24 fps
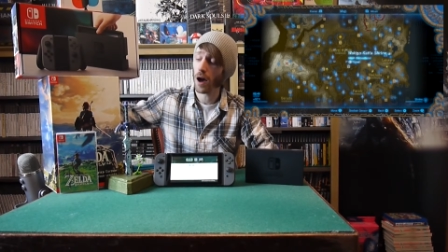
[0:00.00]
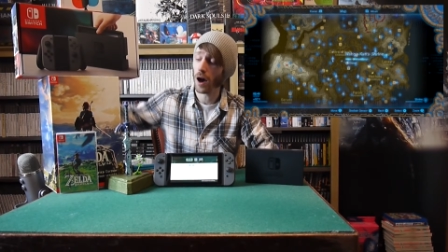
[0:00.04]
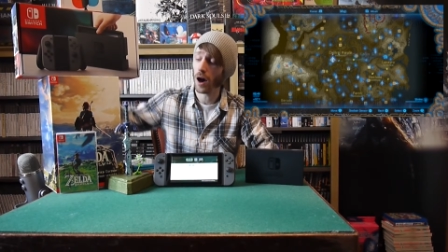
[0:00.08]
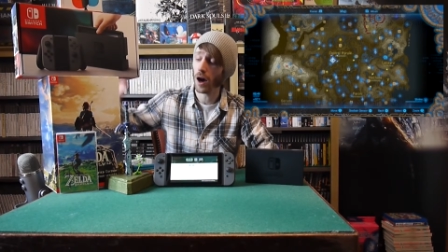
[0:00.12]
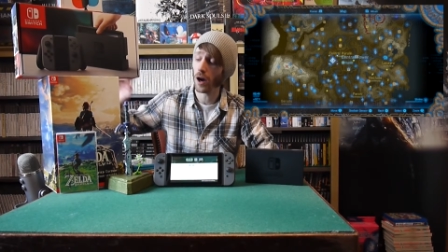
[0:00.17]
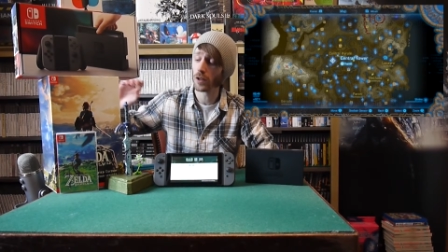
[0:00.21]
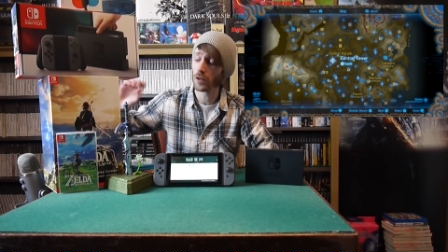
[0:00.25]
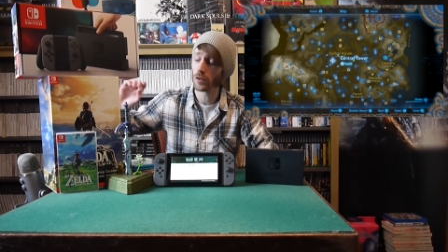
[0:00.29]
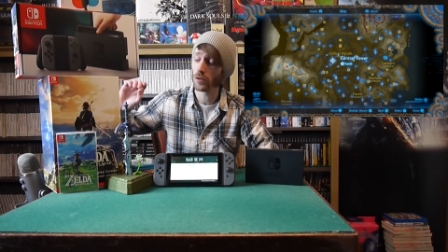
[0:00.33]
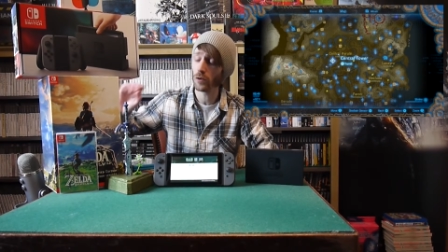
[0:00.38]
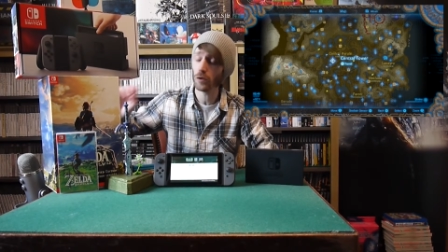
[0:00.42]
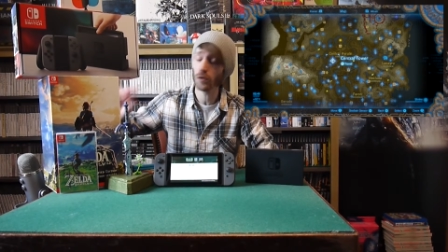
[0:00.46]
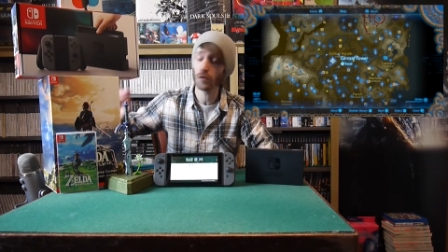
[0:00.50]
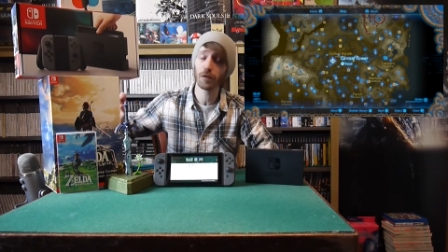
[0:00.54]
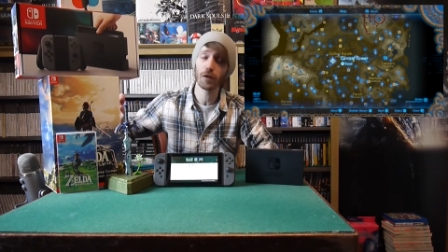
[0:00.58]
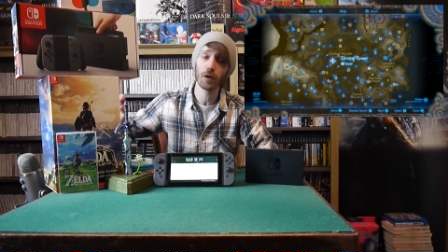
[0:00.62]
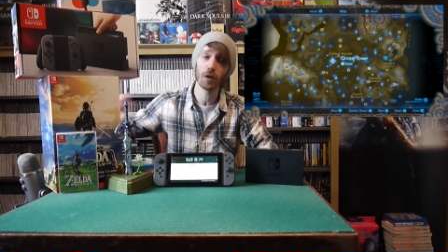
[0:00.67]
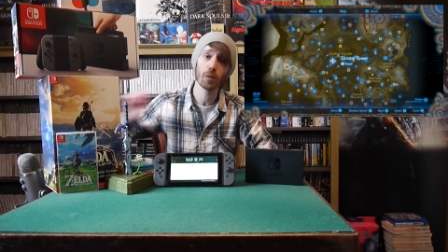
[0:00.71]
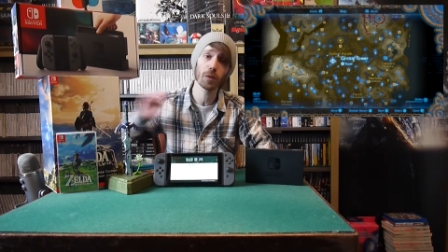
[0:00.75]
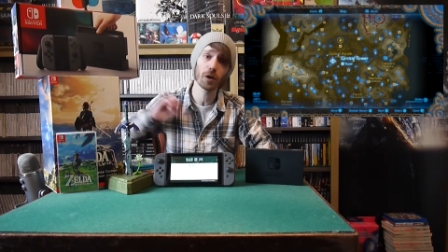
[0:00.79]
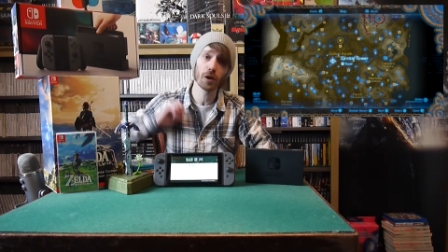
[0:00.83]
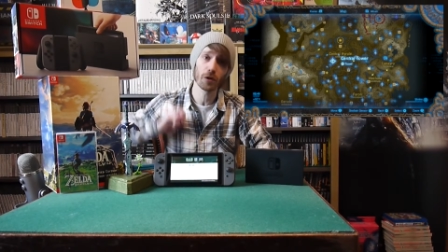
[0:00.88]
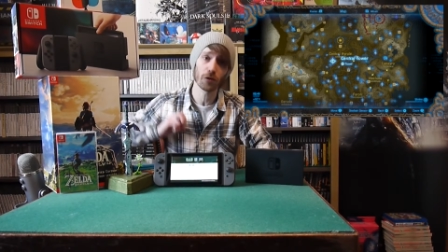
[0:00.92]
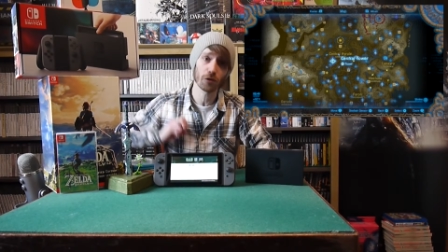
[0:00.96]
I do
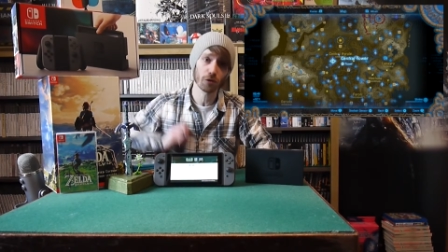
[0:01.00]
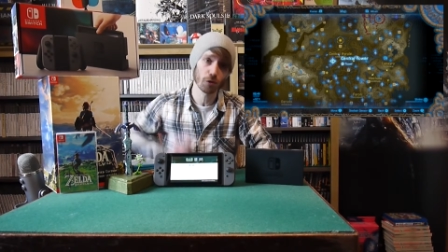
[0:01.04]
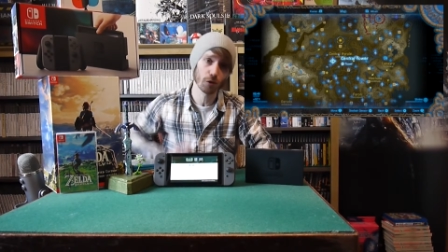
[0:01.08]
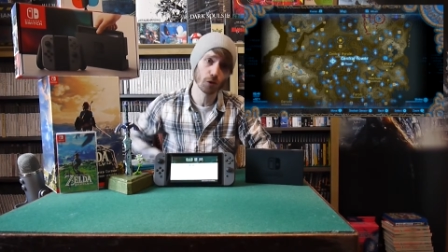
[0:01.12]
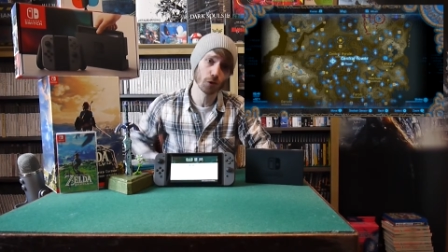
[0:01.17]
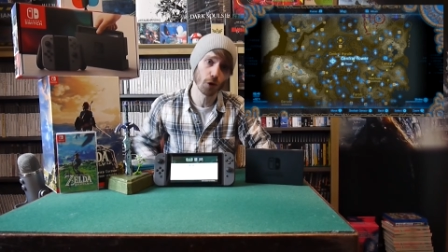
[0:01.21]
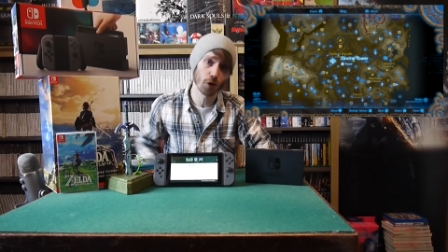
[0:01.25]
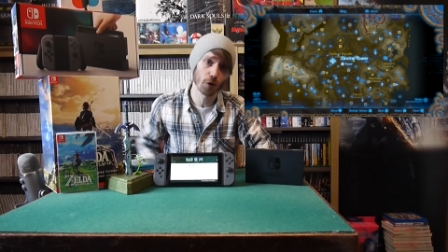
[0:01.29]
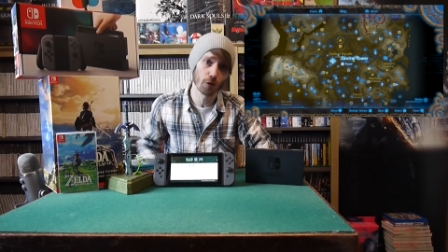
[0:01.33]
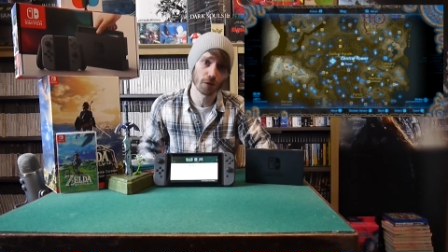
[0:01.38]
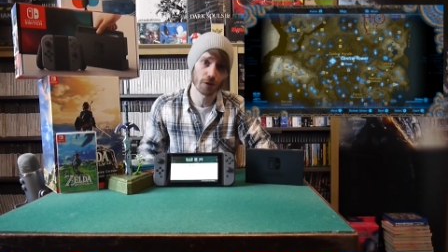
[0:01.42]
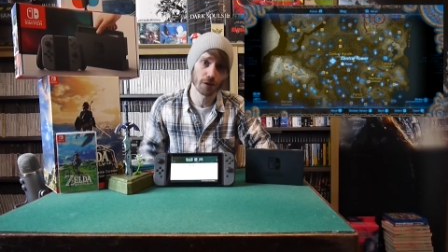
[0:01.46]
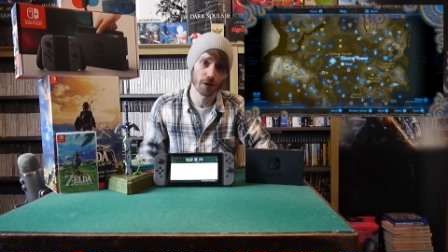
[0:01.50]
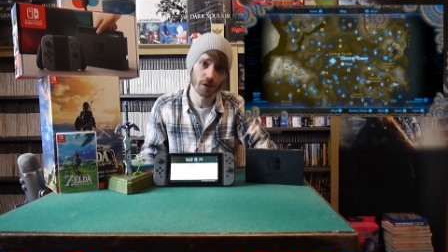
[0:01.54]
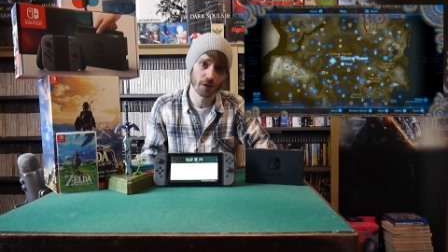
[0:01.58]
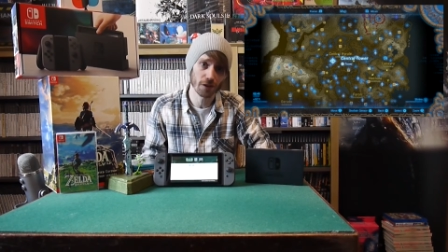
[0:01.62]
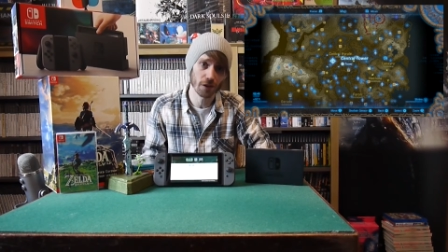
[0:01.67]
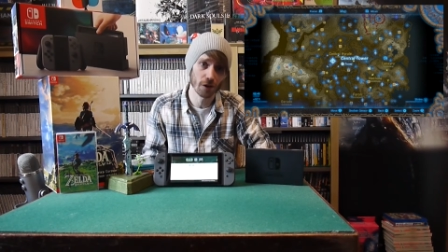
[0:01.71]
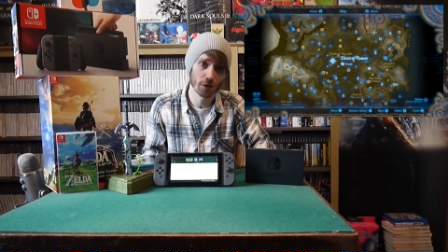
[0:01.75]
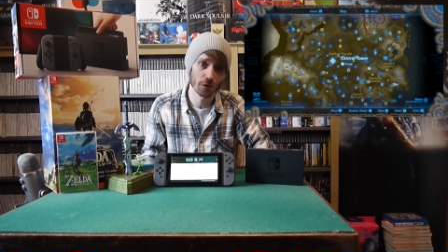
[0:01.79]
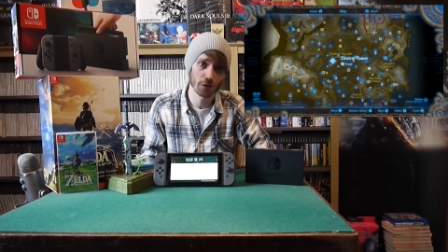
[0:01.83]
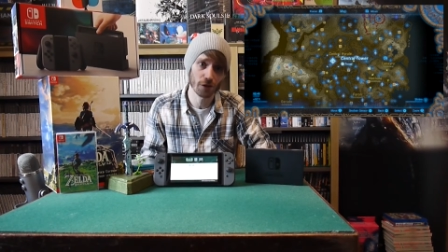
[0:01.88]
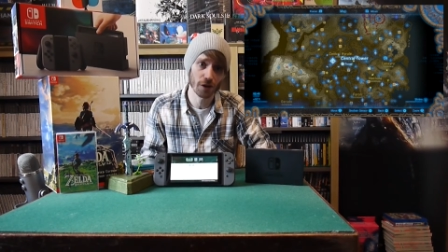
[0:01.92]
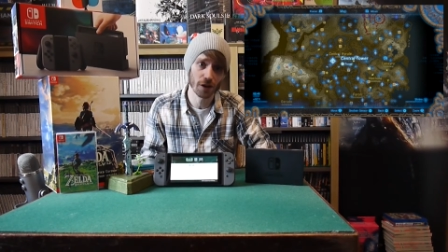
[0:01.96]
feel we got screwed over in this
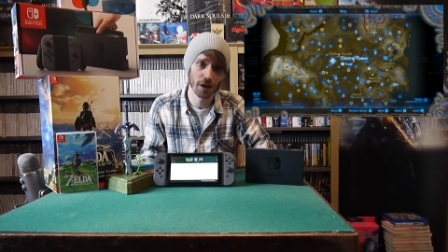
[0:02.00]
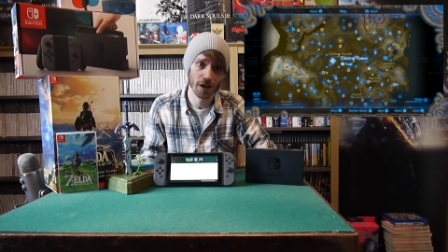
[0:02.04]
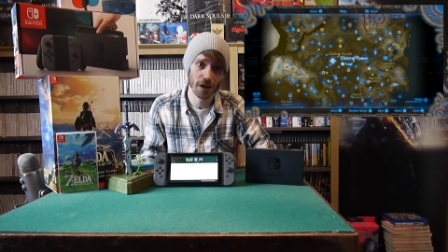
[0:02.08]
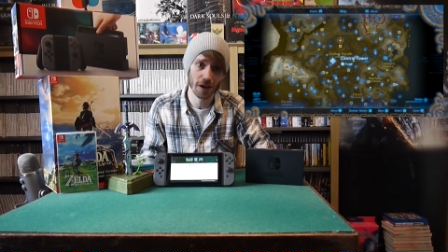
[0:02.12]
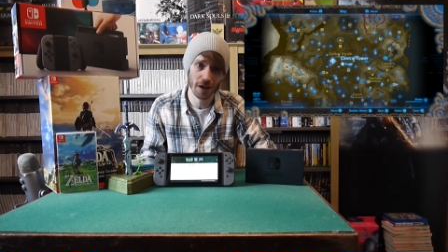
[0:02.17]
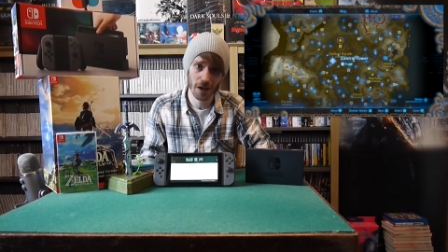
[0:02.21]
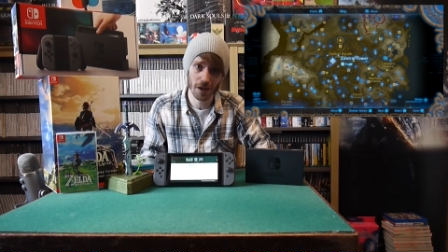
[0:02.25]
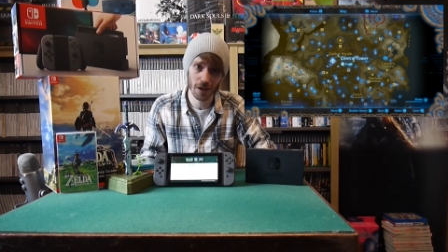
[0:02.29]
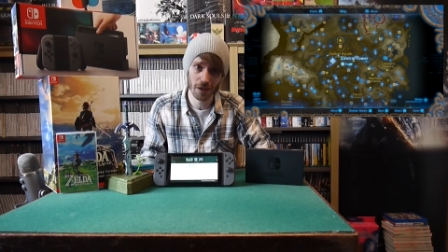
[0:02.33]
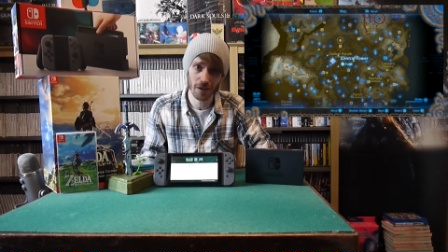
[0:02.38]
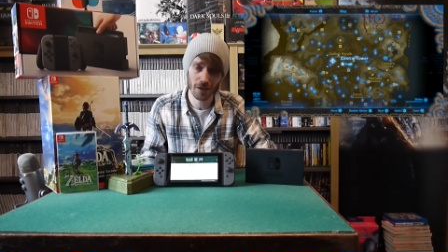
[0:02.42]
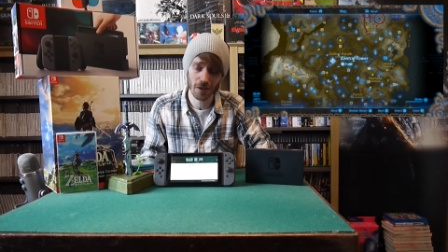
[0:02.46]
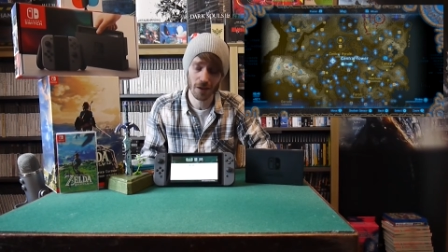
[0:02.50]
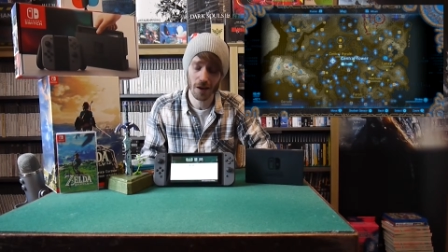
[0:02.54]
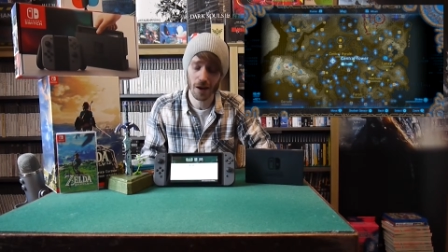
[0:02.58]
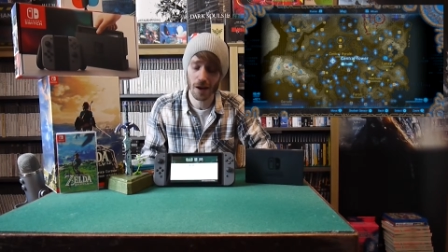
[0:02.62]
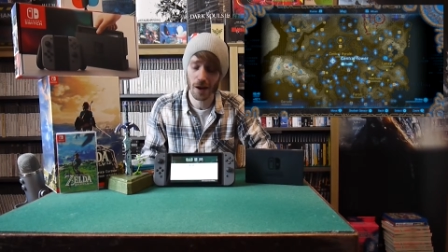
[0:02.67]
country again.